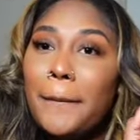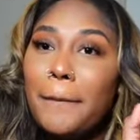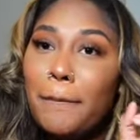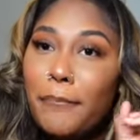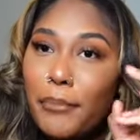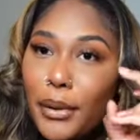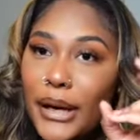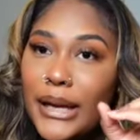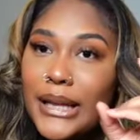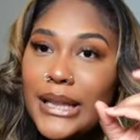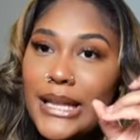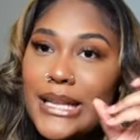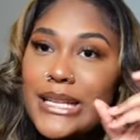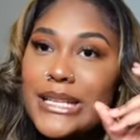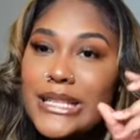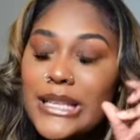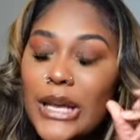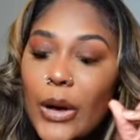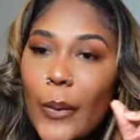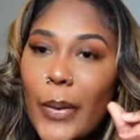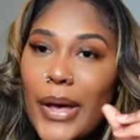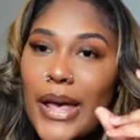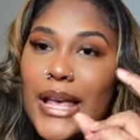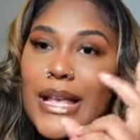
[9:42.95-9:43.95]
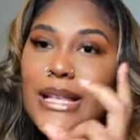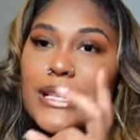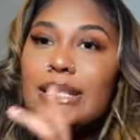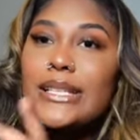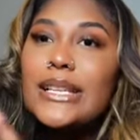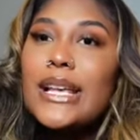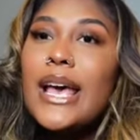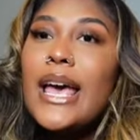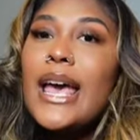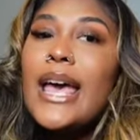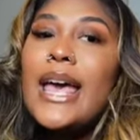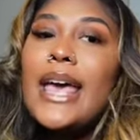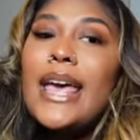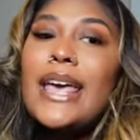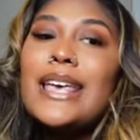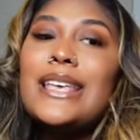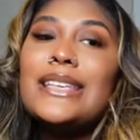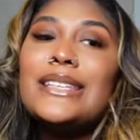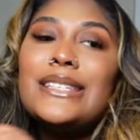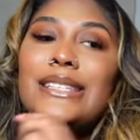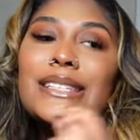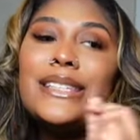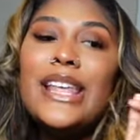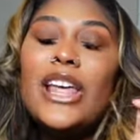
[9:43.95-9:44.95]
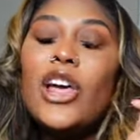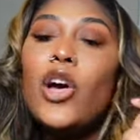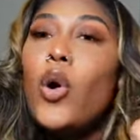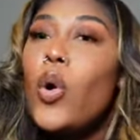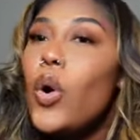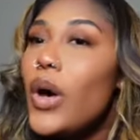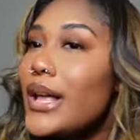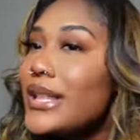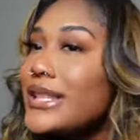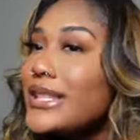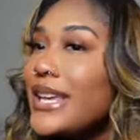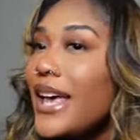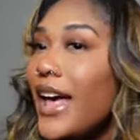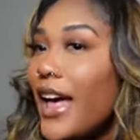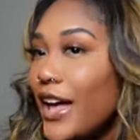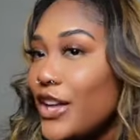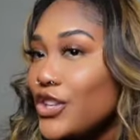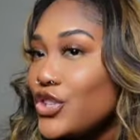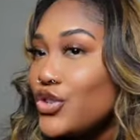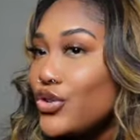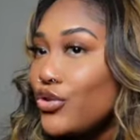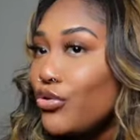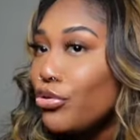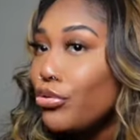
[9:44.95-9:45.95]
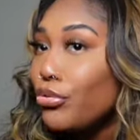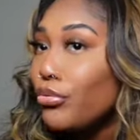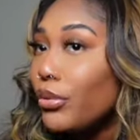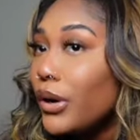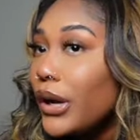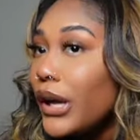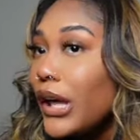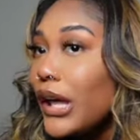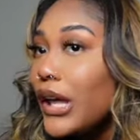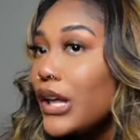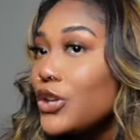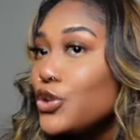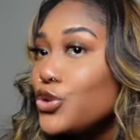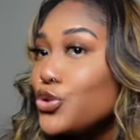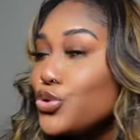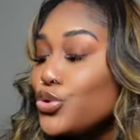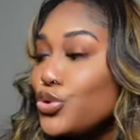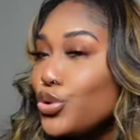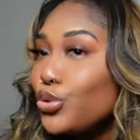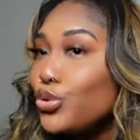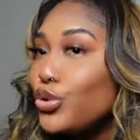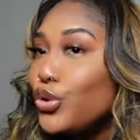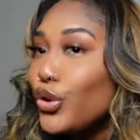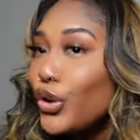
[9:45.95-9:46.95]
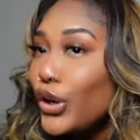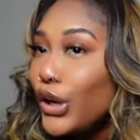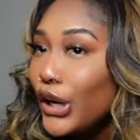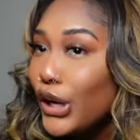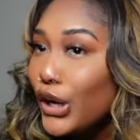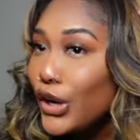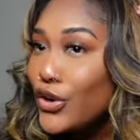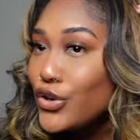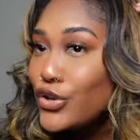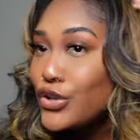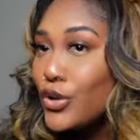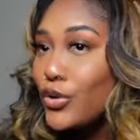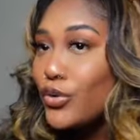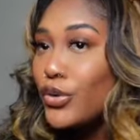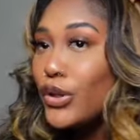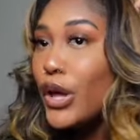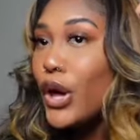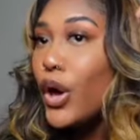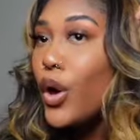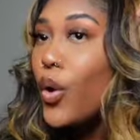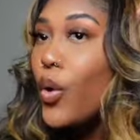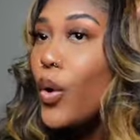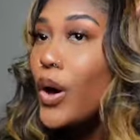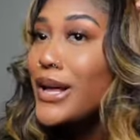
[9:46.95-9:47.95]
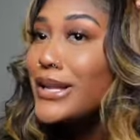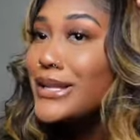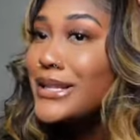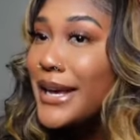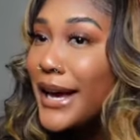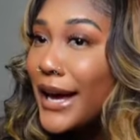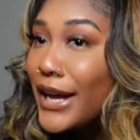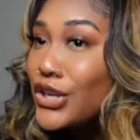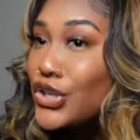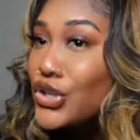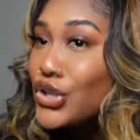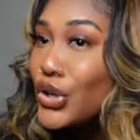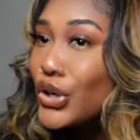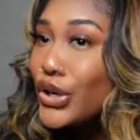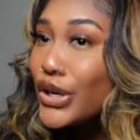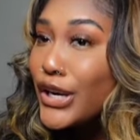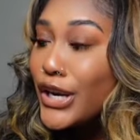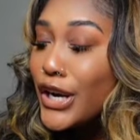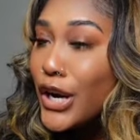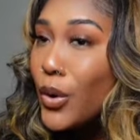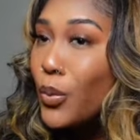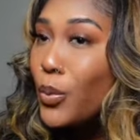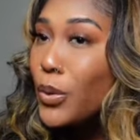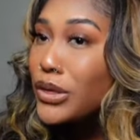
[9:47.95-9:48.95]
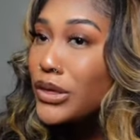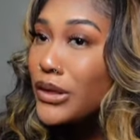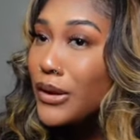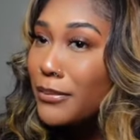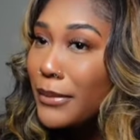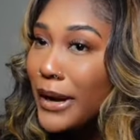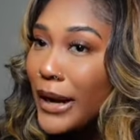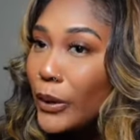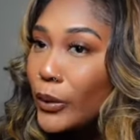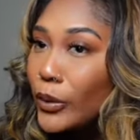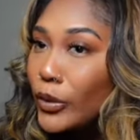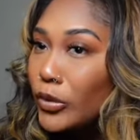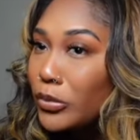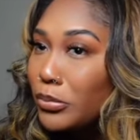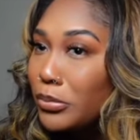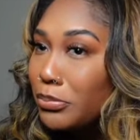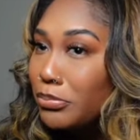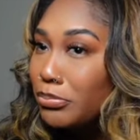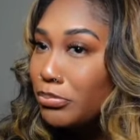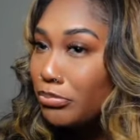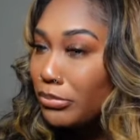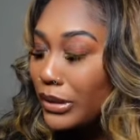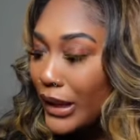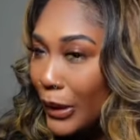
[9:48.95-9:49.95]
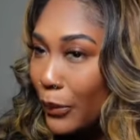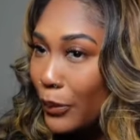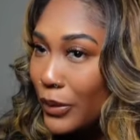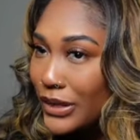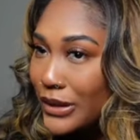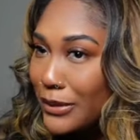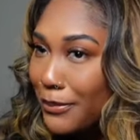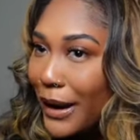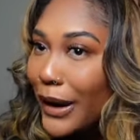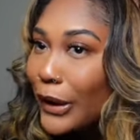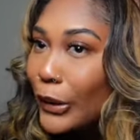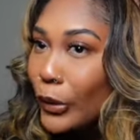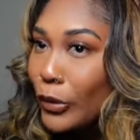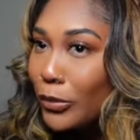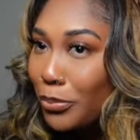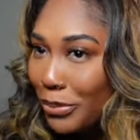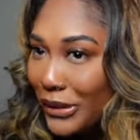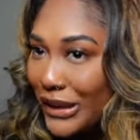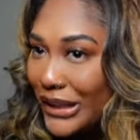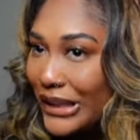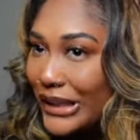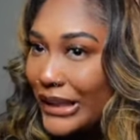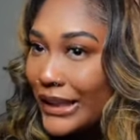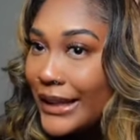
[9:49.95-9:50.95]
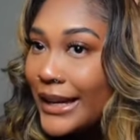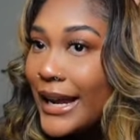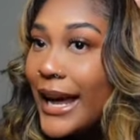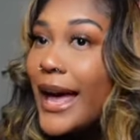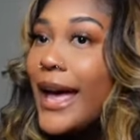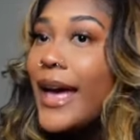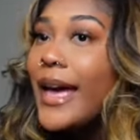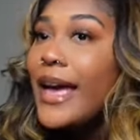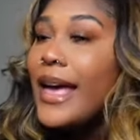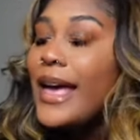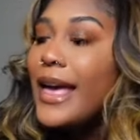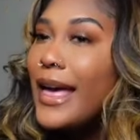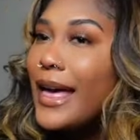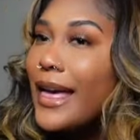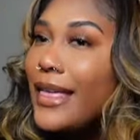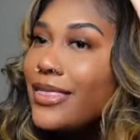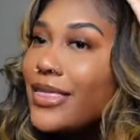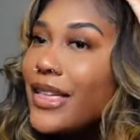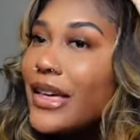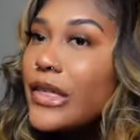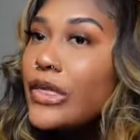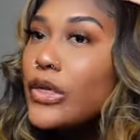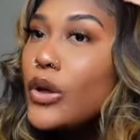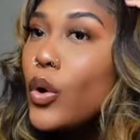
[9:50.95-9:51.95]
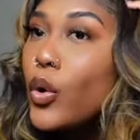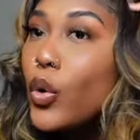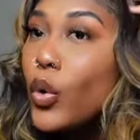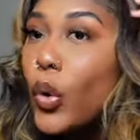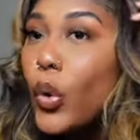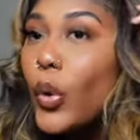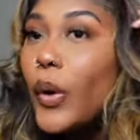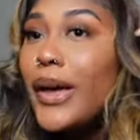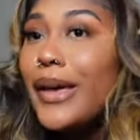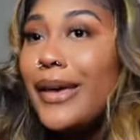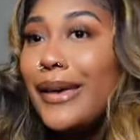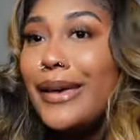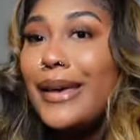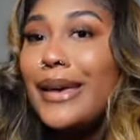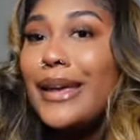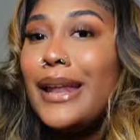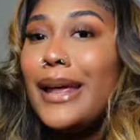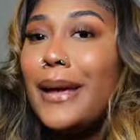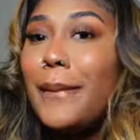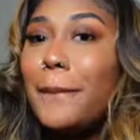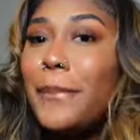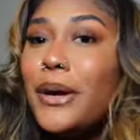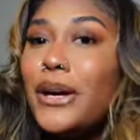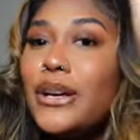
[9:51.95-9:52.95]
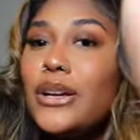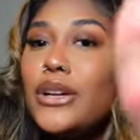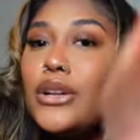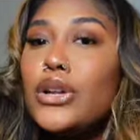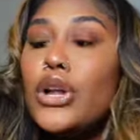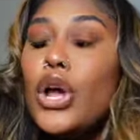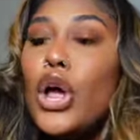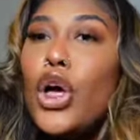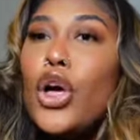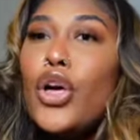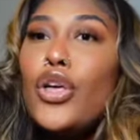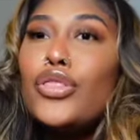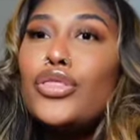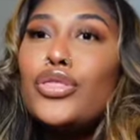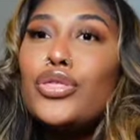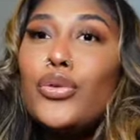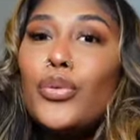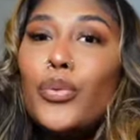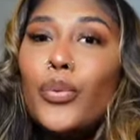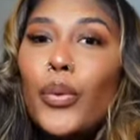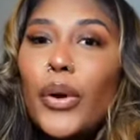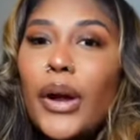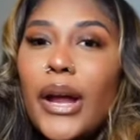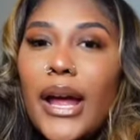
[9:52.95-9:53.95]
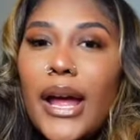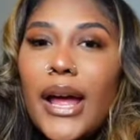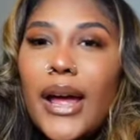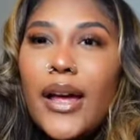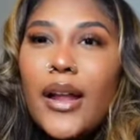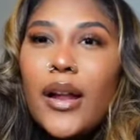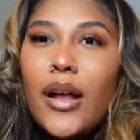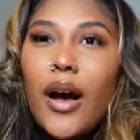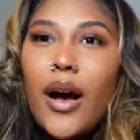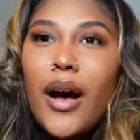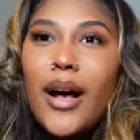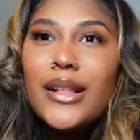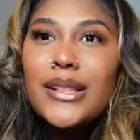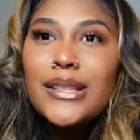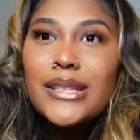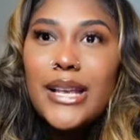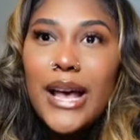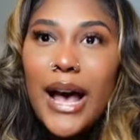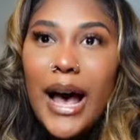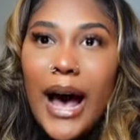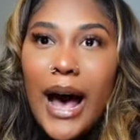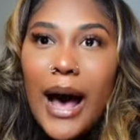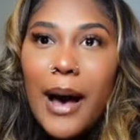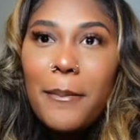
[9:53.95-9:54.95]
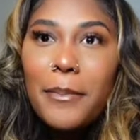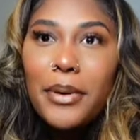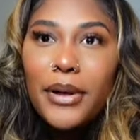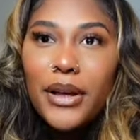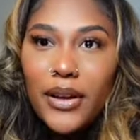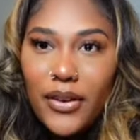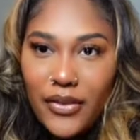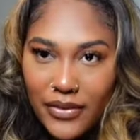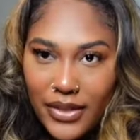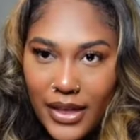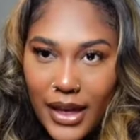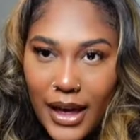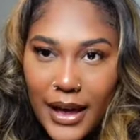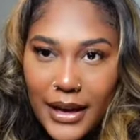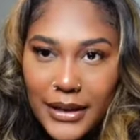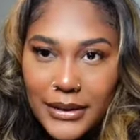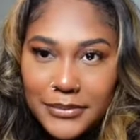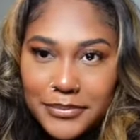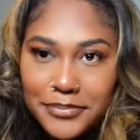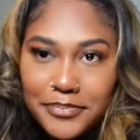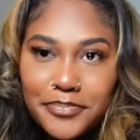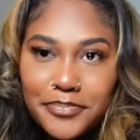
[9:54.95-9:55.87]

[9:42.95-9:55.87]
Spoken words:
braidless sew-ins is they'll attach thread to your hair. So they'll attach your hair with the micro bead, and then they'll go ahead and put thread on top of that.